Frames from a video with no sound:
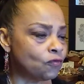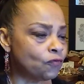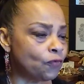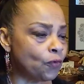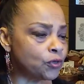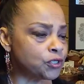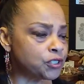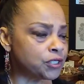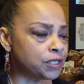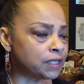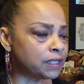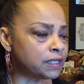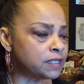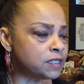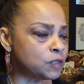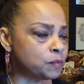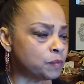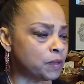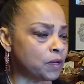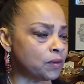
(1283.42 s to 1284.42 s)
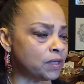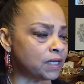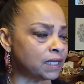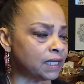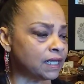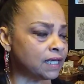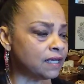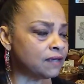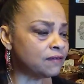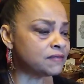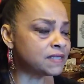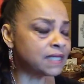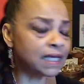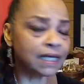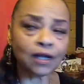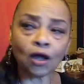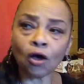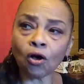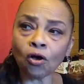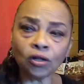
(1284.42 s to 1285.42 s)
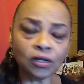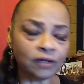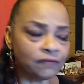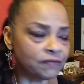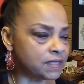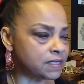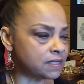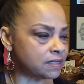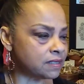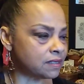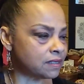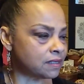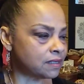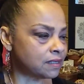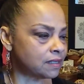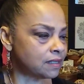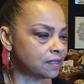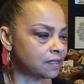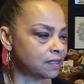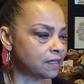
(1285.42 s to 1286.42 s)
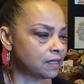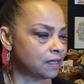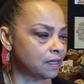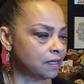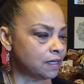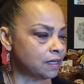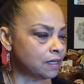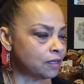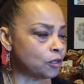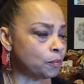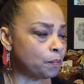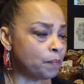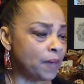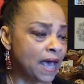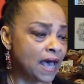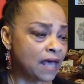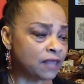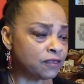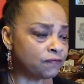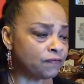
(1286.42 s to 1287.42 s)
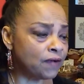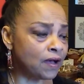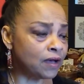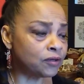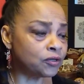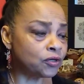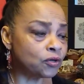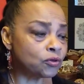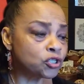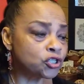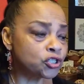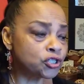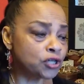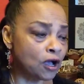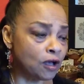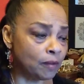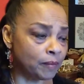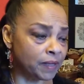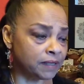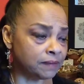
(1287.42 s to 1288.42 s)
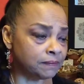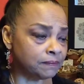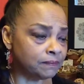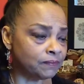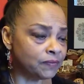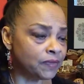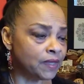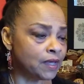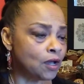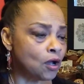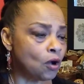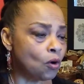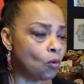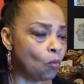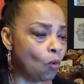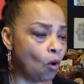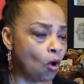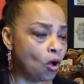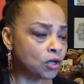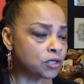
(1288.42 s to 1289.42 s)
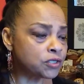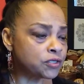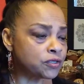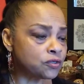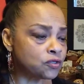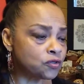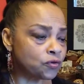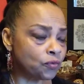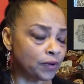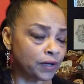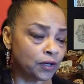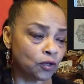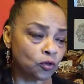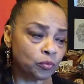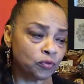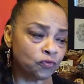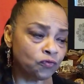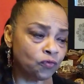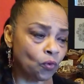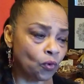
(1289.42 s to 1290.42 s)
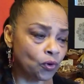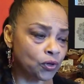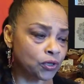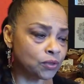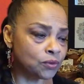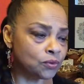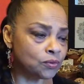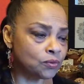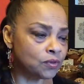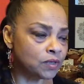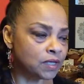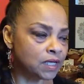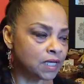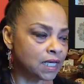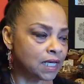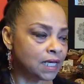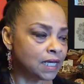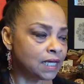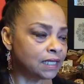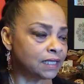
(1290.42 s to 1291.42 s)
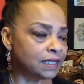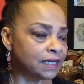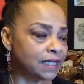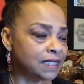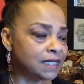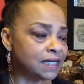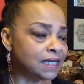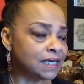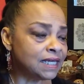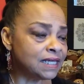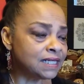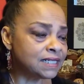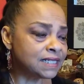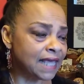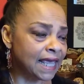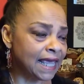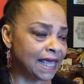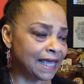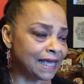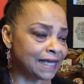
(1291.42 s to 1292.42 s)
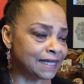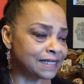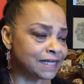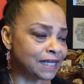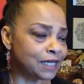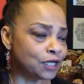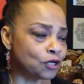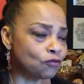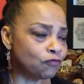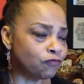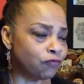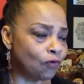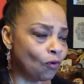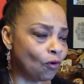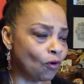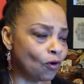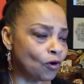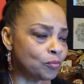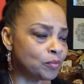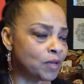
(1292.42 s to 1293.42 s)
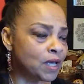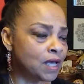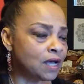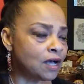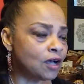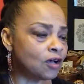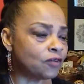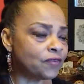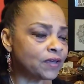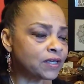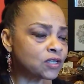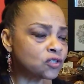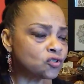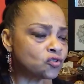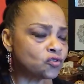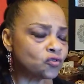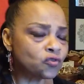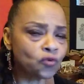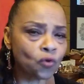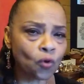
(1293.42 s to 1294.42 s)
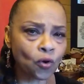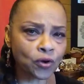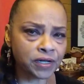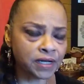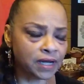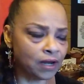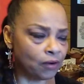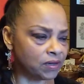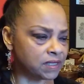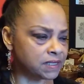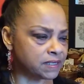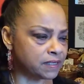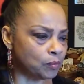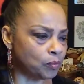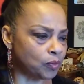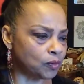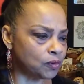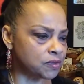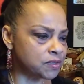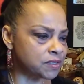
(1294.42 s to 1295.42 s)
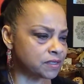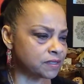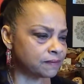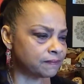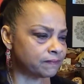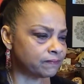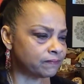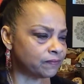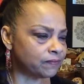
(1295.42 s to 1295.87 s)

Fortunately, spirit lives in all of us. The Pathfinder shaman walks the trail before you, lending his hand in a form of extraordinary symbols.